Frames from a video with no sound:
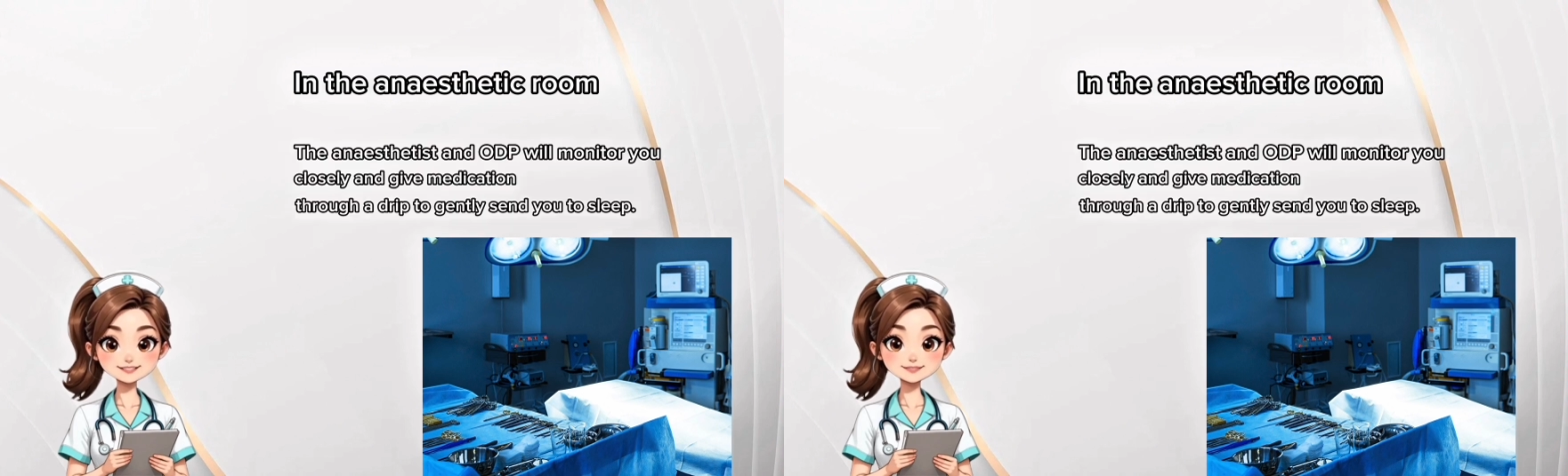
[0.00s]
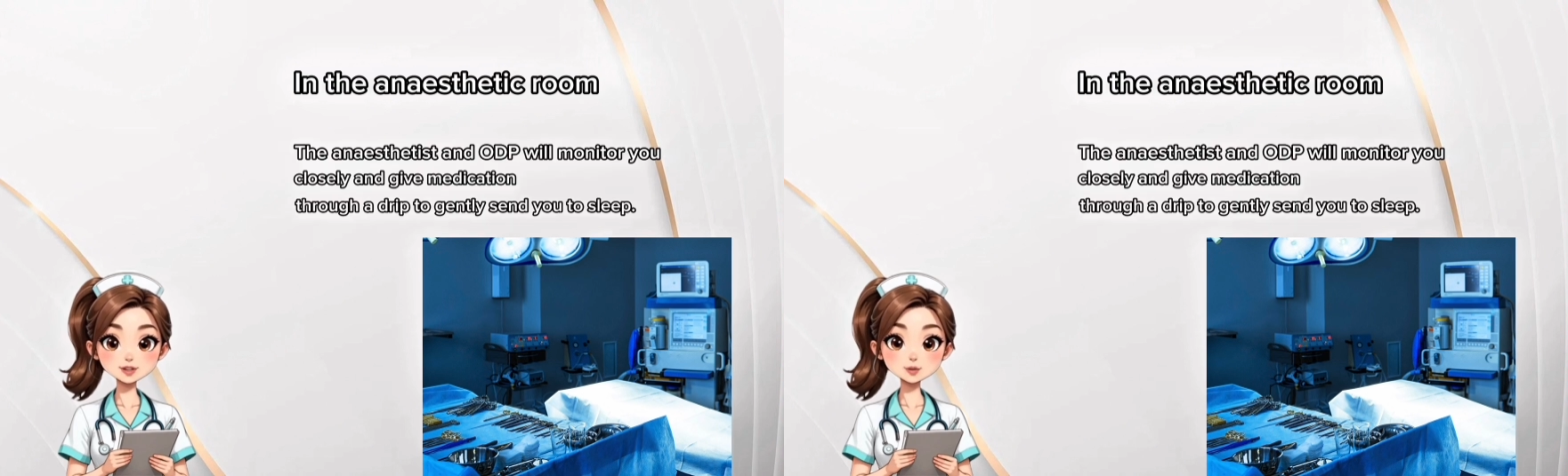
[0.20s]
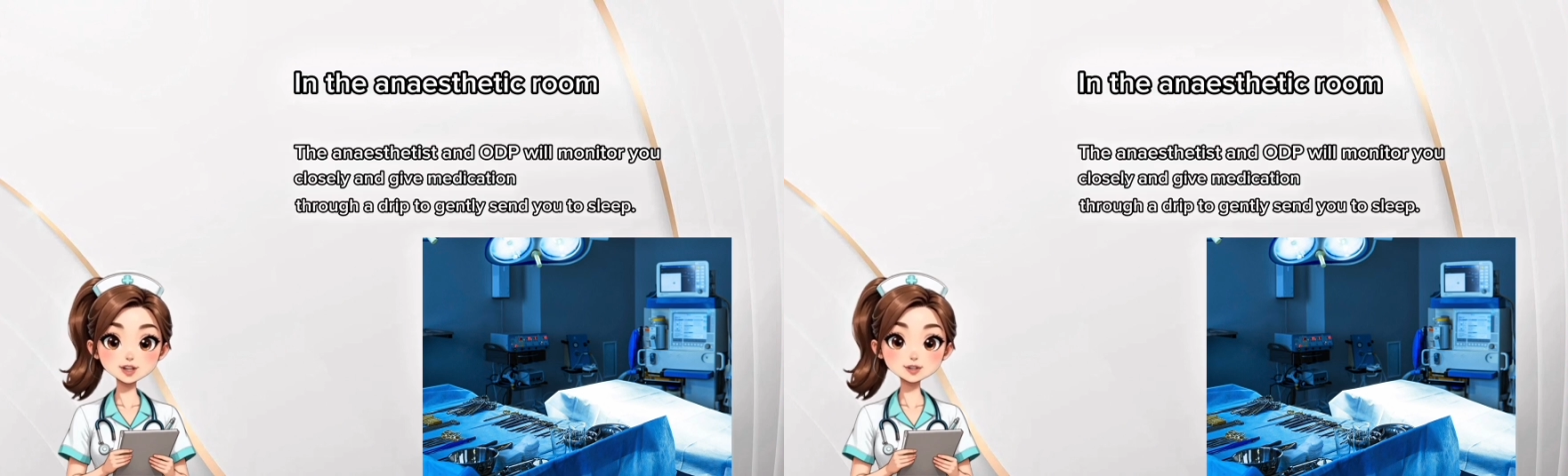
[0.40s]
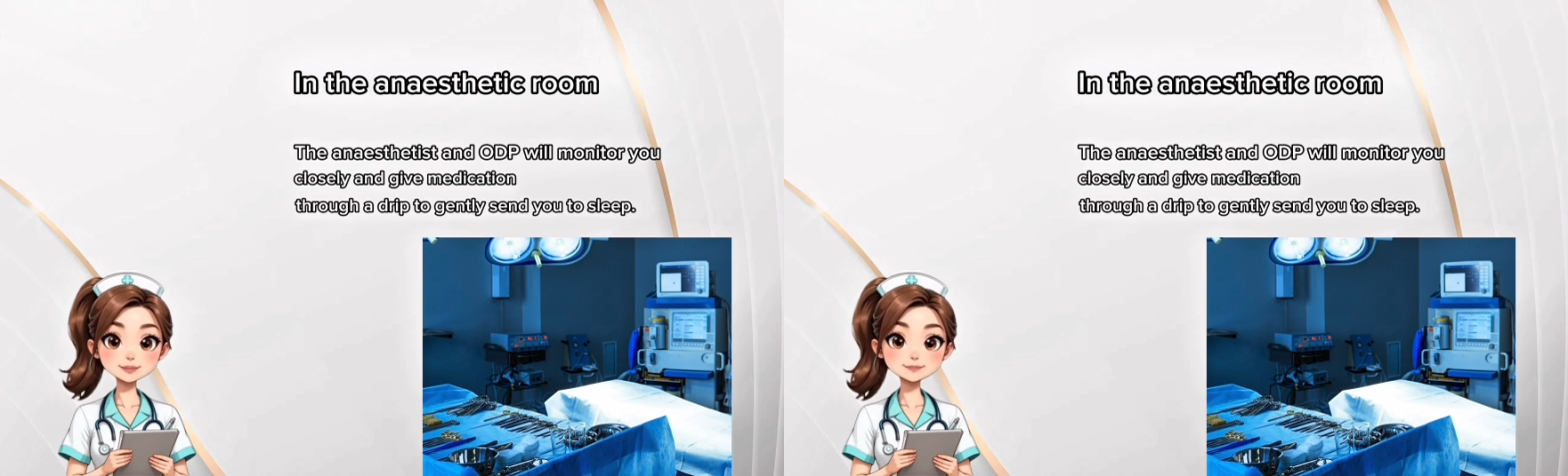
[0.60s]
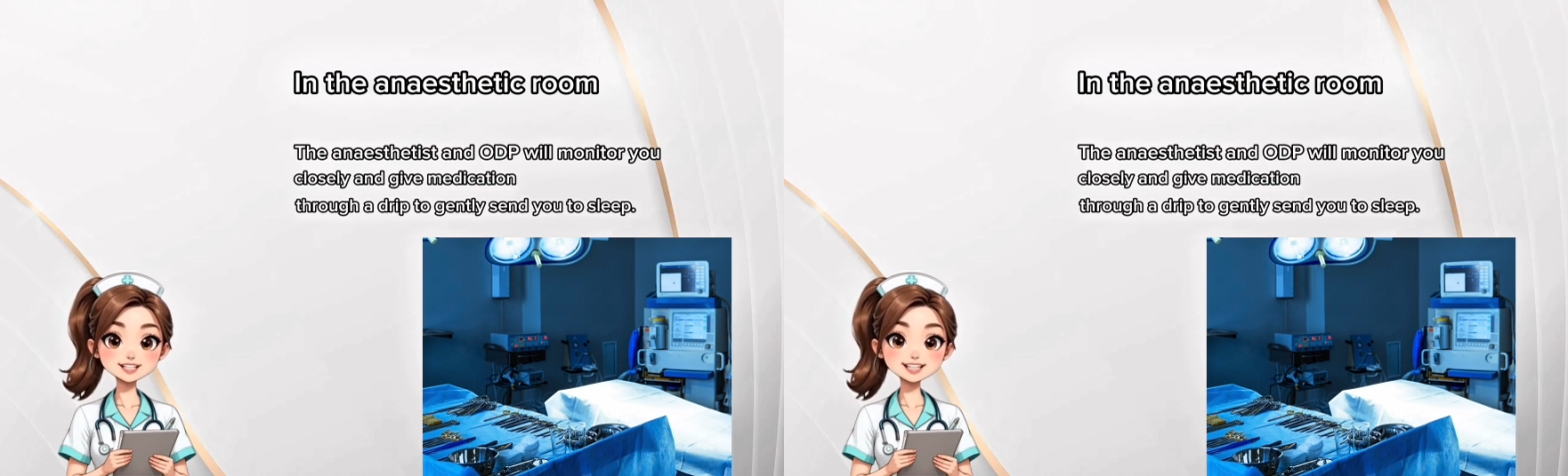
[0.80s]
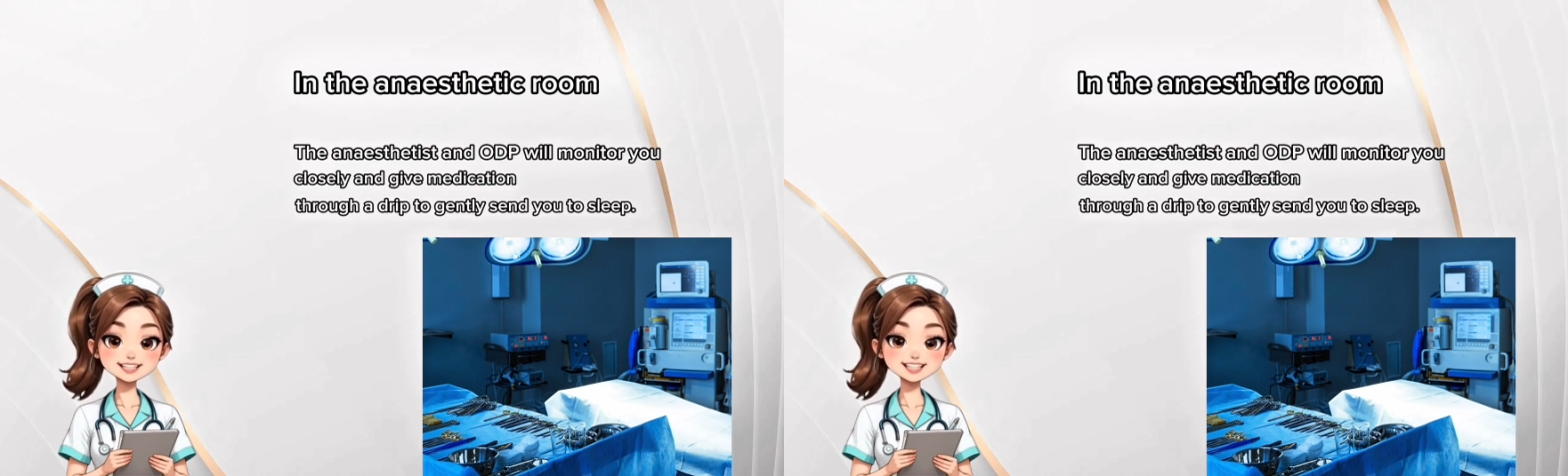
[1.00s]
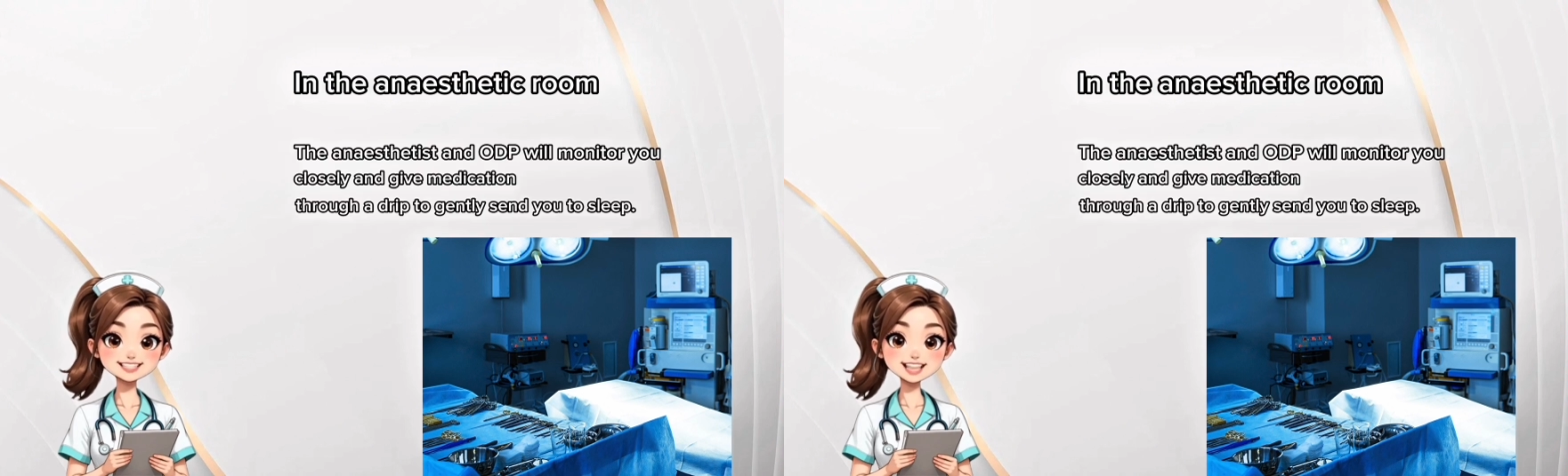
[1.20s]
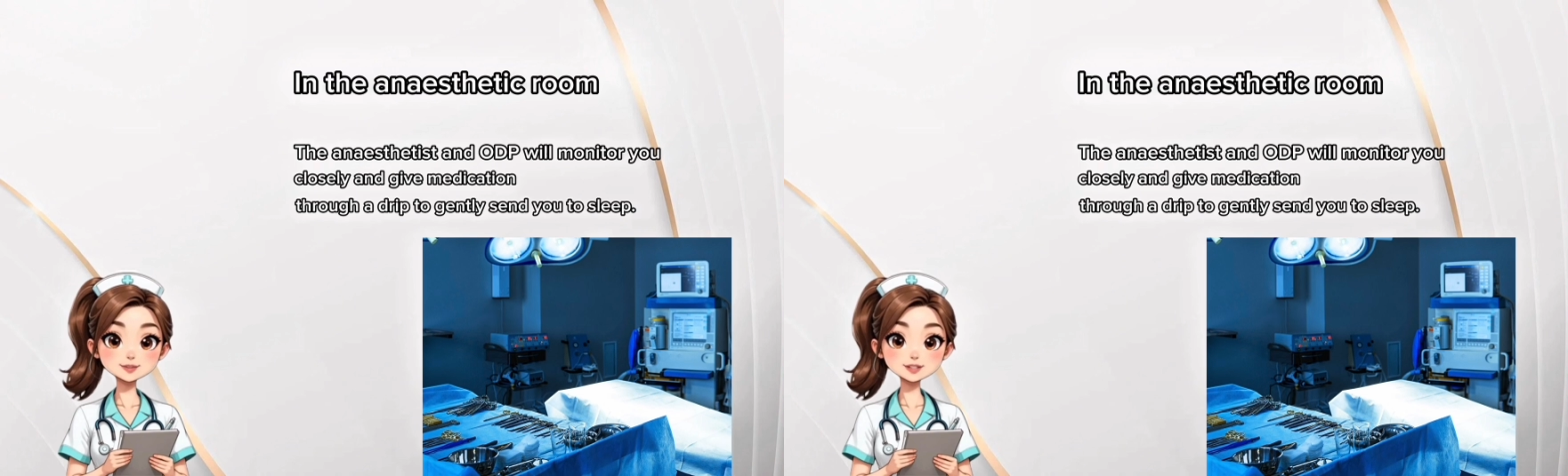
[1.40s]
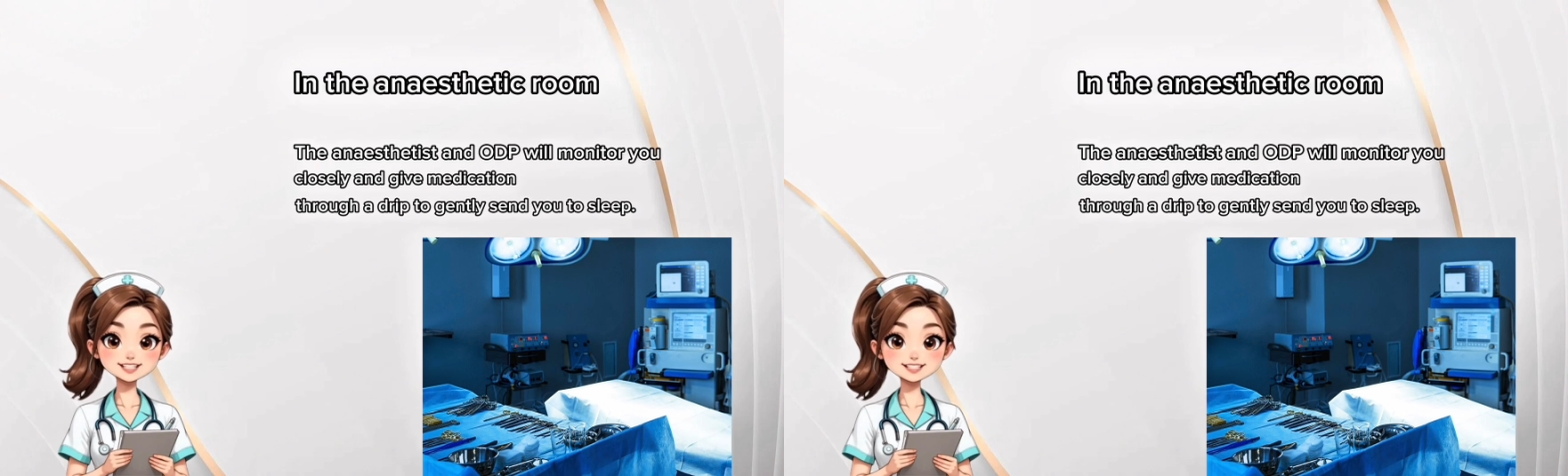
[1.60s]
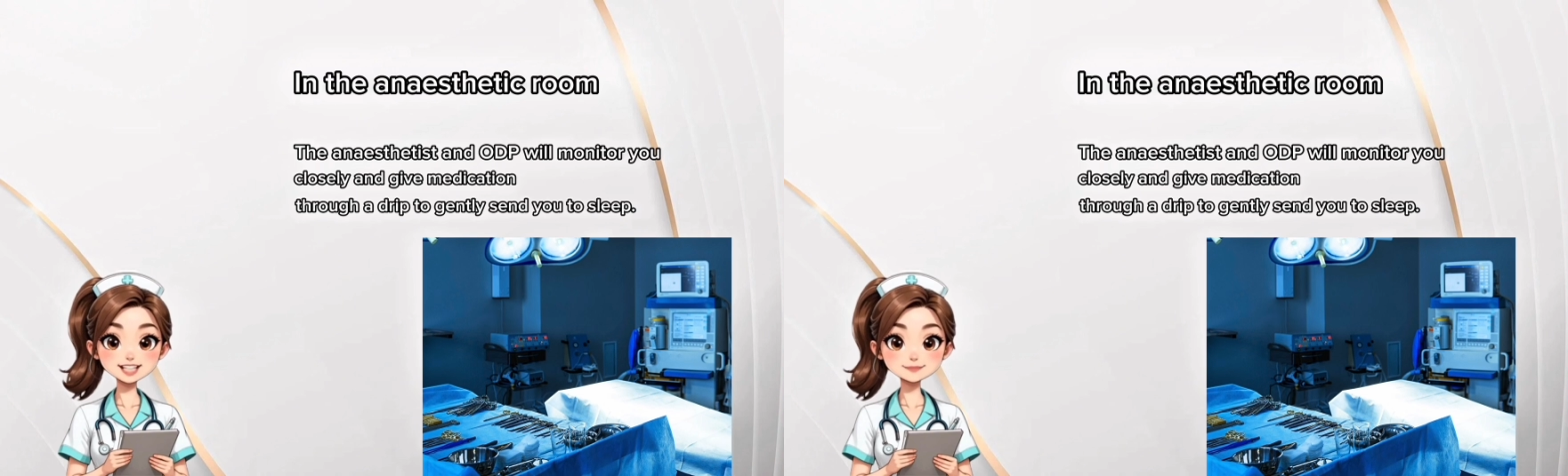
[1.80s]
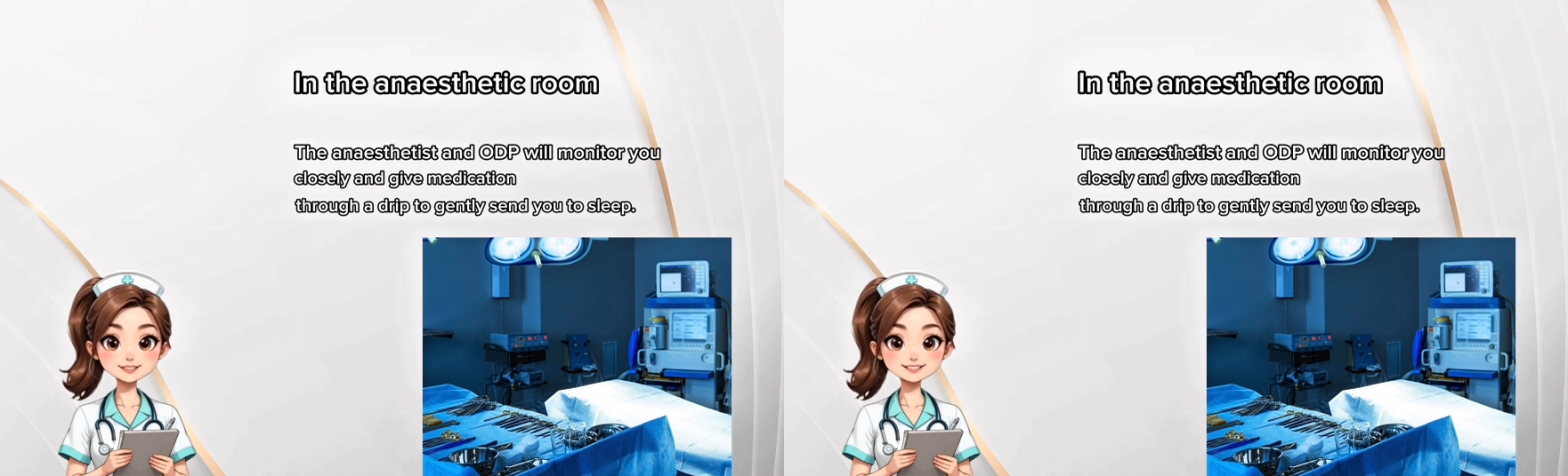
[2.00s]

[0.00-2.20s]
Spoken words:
through a drip to gently send you to sleep.